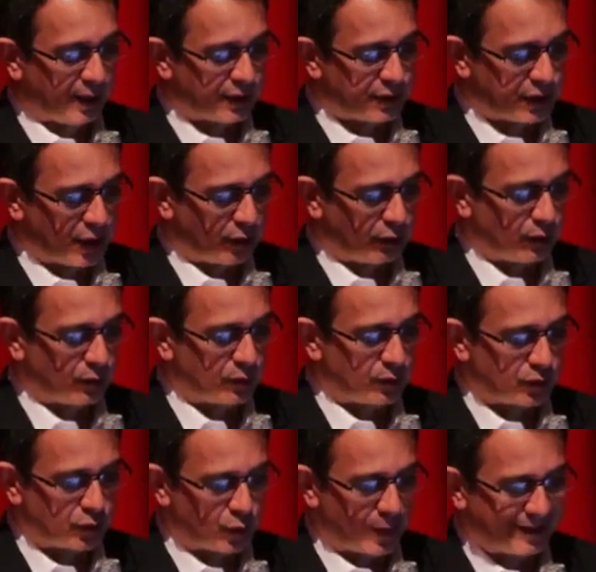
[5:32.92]

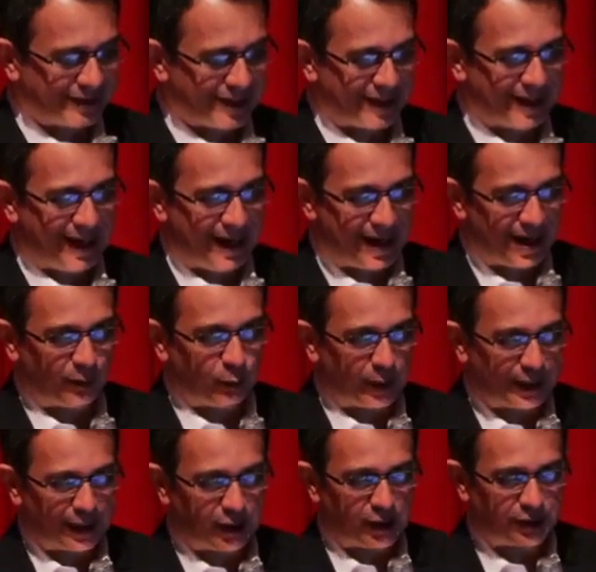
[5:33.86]
So I think here
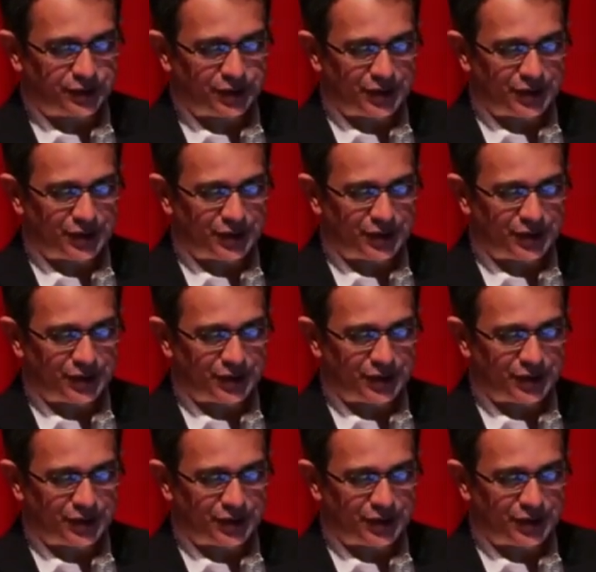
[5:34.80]
we cannot